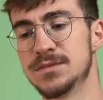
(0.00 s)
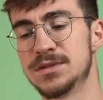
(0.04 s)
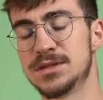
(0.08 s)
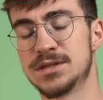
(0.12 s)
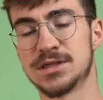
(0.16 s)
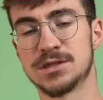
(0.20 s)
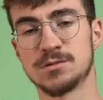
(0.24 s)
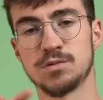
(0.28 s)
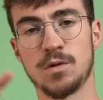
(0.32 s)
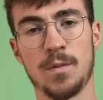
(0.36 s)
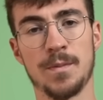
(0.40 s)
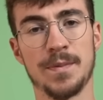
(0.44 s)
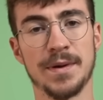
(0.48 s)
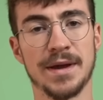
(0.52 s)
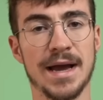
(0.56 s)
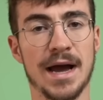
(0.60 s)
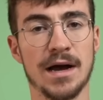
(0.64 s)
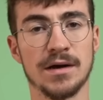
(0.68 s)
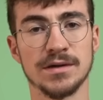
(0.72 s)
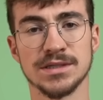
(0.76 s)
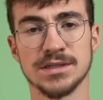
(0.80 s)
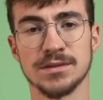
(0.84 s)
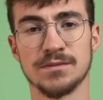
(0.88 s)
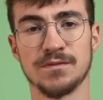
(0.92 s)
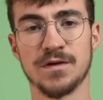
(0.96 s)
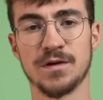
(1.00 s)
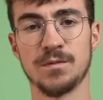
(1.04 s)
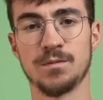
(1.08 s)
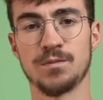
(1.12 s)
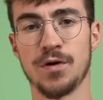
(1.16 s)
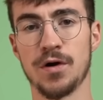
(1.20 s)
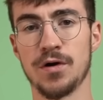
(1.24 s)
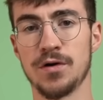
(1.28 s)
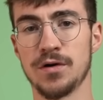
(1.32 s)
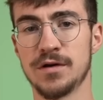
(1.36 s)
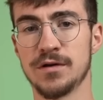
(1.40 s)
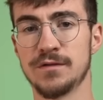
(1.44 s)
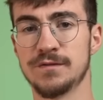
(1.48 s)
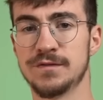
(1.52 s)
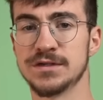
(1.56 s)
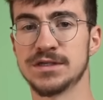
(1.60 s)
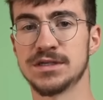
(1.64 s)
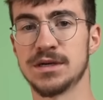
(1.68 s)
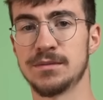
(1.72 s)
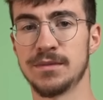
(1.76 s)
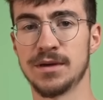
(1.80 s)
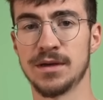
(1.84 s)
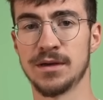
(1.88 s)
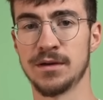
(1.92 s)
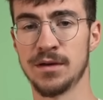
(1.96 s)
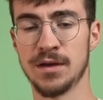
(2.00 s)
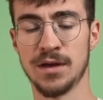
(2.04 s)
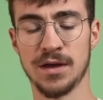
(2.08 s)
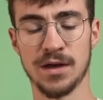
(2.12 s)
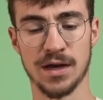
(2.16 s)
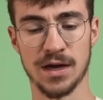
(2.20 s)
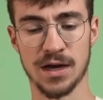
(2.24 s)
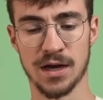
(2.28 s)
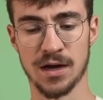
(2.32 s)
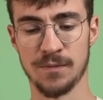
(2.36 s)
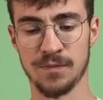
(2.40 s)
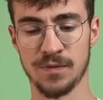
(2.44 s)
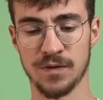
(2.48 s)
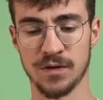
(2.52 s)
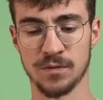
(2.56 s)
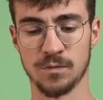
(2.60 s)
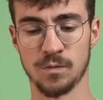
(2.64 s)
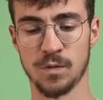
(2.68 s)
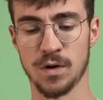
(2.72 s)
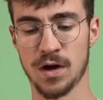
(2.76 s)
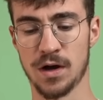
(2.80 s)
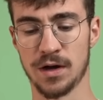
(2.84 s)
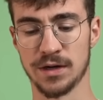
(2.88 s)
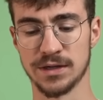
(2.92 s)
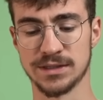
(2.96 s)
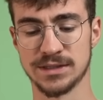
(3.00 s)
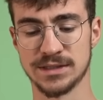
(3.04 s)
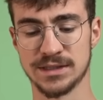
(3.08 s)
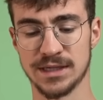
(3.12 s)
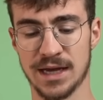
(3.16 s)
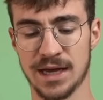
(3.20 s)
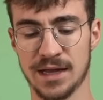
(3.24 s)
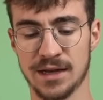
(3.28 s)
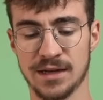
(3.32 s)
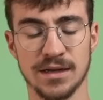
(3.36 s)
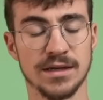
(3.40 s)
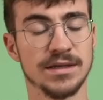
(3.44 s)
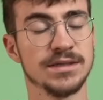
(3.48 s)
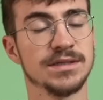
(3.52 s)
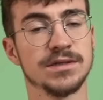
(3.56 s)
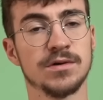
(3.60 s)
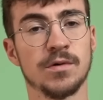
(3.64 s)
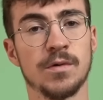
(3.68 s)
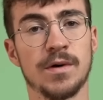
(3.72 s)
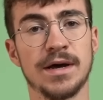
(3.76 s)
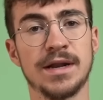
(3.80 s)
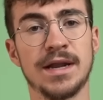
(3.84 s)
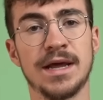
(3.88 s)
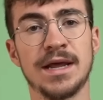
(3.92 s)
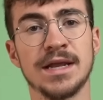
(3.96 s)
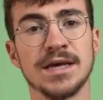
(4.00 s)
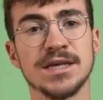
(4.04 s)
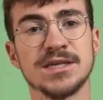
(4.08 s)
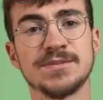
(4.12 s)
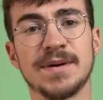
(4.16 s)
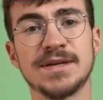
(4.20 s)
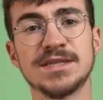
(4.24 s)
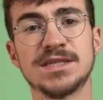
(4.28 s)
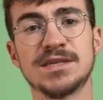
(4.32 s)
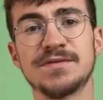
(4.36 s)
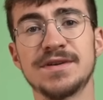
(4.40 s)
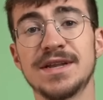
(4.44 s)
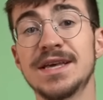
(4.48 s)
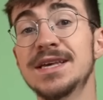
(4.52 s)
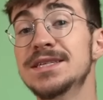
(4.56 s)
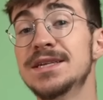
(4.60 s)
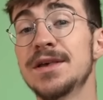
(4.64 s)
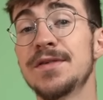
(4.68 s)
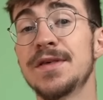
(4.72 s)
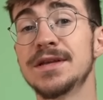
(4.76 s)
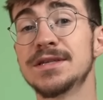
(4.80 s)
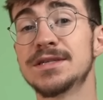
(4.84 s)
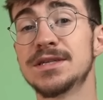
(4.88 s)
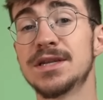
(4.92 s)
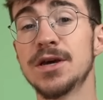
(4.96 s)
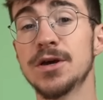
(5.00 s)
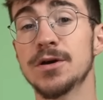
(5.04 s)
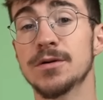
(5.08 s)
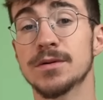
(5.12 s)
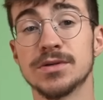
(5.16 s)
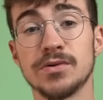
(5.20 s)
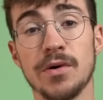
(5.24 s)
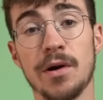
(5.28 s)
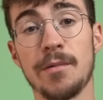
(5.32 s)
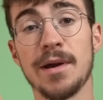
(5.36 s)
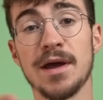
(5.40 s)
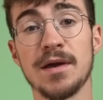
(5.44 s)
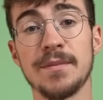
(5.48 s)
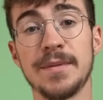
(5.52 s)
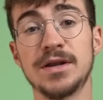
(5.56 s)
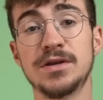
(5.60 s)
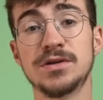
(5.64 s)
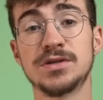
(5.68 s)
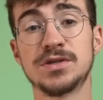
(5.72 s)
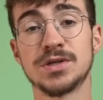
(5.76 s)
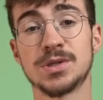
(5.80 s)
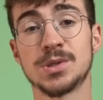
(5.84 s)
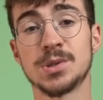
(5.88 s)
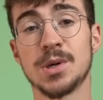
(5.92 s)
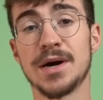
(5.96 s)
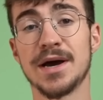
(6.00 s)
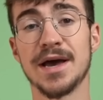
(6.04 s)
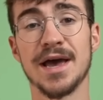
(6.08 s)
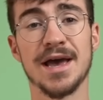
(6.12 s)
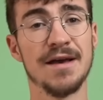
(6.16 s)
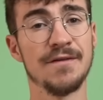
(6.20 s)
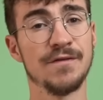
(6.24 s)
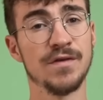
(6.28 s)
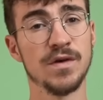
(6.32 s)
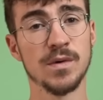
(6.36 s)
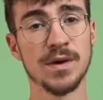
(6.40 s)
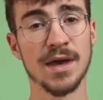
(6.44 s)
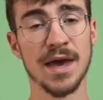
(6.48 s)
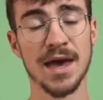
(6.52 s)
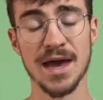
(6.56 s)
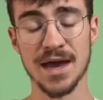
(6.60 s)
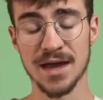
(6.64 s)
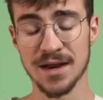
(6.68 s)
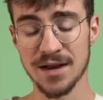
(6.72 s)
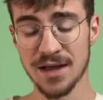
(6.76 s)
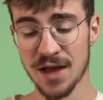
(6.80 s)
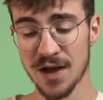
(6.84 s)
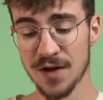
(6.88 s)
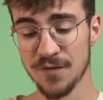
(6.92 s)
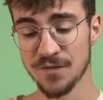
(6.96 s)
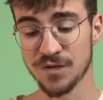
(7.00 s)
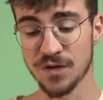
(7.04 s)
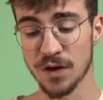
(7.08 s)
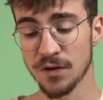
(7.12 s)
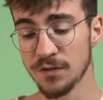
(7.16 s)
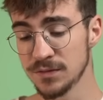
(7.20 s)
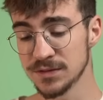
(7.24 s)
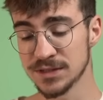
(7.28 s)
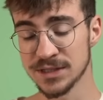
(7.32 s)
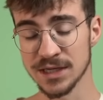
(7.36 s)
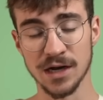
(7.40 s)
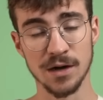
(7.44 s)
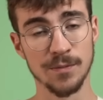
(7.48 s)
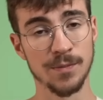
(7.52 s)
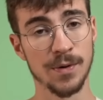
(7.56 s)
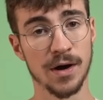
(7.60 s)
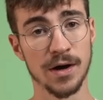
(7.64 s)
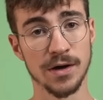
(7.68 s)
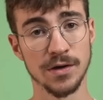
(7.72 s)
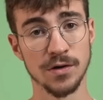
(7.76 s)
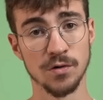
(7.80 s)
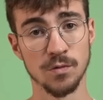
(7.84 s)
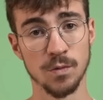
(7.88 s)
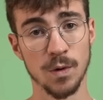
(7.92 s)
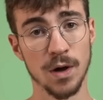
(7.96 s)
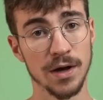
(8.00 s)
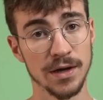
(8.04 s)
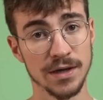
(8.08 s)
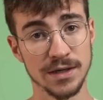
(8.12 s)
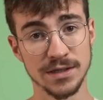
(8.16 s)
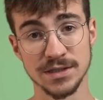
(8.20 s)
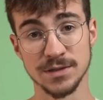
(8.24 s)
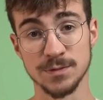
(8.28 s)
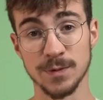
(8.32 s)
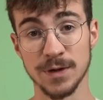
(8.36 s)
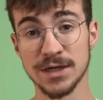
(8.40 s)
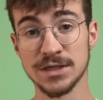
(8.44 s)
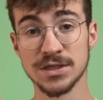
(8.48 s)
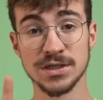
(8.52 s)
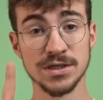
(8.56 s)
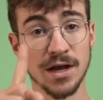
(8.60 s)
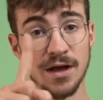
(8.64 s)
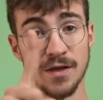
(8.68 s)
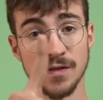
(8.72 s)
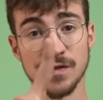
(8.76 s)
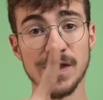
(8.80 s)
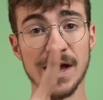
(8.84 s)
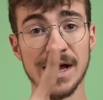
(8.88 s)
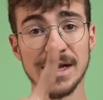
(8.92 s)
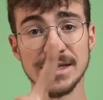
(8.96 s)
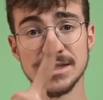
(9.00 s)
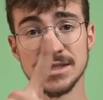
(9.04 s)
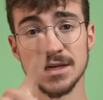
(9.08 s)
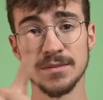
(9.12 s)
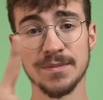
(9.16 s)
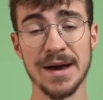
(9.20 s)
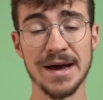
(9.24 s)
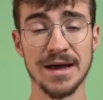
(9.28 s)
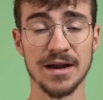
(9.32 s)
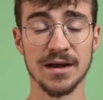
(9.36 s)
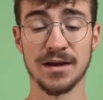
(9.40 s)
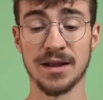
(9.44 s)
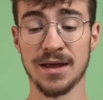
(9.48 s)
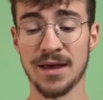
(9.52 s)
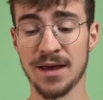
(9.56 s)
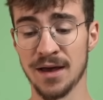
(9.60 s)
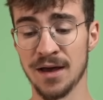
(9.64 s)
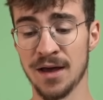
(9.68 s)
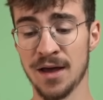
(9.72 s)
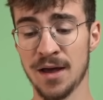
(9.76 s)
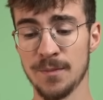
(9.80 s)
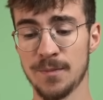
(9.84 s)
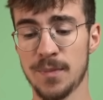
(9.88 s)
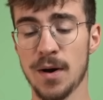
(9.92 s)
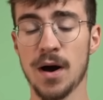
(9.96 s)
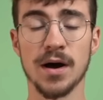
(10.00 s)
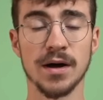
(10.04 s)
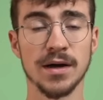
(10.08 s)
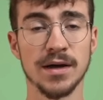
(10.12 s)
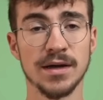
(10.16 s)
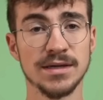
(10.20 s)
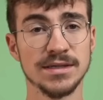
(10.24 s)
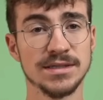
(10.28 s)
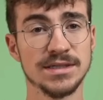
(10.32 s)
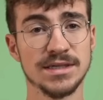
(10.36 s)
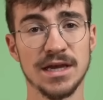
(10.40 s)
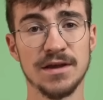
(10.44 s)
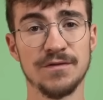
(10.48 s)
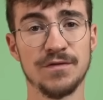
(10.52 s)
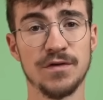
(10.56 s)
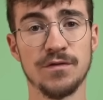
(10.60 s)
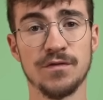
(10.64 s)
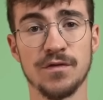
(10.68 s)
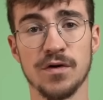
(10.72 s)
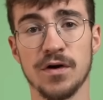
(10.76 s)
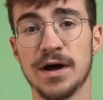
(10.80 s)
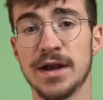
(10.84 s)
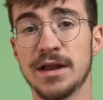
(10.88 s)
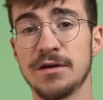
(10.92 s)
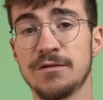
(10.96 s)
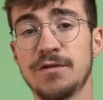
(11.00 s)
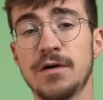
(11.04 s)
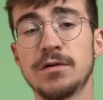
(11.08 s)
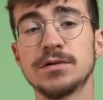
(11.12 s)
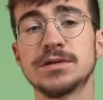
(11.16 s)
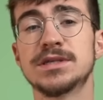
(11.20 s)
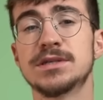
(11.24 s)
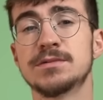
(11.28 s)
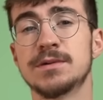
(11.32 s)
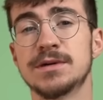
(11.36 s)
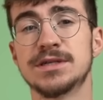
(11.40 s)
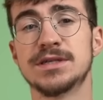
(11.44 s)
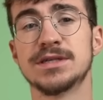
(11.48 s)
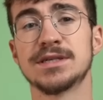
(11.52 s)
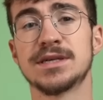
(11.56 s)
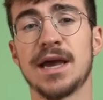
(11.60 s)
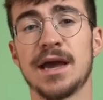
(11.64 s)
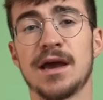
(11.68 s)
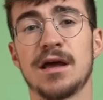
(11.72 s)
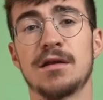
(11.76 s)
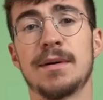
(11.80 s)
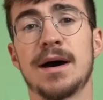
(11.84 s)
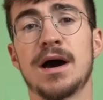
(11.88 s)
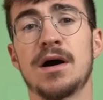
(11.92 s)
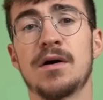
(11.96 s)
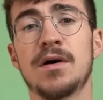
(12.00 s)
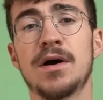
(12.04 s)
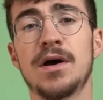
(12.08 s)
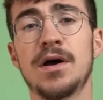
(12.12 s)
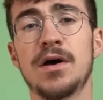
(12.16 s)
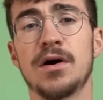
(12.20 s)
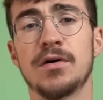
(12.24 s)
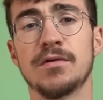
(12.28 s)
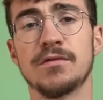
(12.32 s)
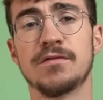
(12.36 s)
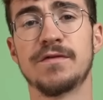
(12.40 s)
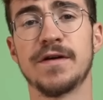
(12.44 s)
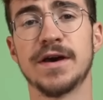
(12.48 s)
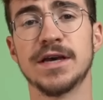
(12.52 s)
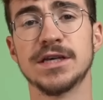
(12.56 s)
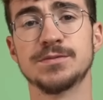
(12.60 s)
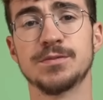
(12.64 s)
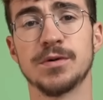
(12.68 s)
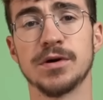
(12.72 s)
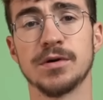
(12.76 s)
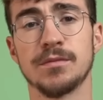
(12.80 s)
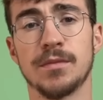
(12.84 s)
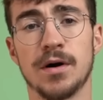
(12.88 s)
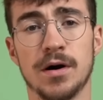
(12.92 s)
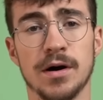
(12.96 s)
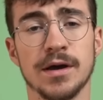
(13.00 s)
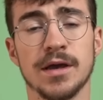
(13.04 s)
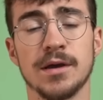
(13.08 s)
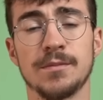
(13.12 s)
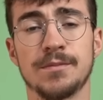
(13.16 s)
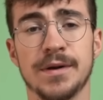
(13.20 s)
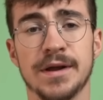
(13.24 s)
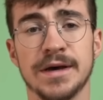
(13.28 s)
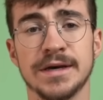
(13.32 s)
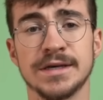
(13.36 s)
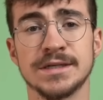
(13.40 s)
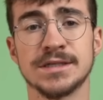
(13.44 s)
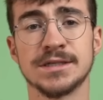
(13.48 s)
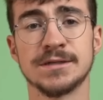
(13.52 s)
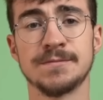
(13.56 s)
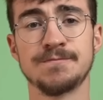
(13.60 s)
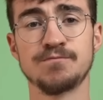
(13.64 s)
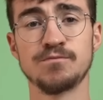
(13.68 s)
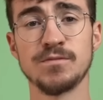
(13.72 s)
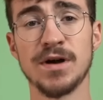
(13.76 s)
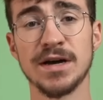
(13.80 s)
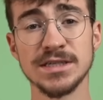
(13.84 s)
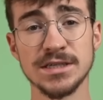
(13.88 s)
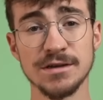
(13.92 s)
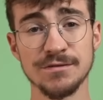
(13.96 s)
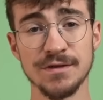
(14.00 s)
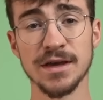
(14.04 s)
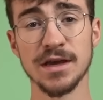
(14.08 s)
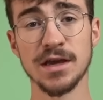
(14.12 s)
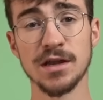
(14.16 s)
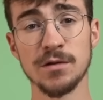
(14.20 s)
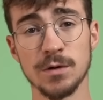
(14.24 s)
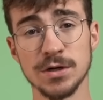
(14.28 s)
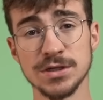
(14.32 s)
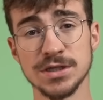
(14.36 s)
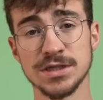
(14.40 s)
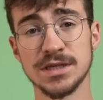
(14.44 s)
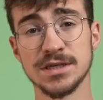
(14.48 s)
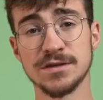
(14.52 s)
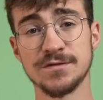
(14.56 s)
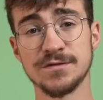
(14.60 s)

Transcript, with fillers: swapping out something broken for something um, that works. And it's quite an inexpensive and easy thing to do. So I recommend you should try it. If you can, don't take apart your working switch. That's a bad idea. But see if you've got any faulty switches kicking about on Facebook Marketplace. Massive thank you to watching this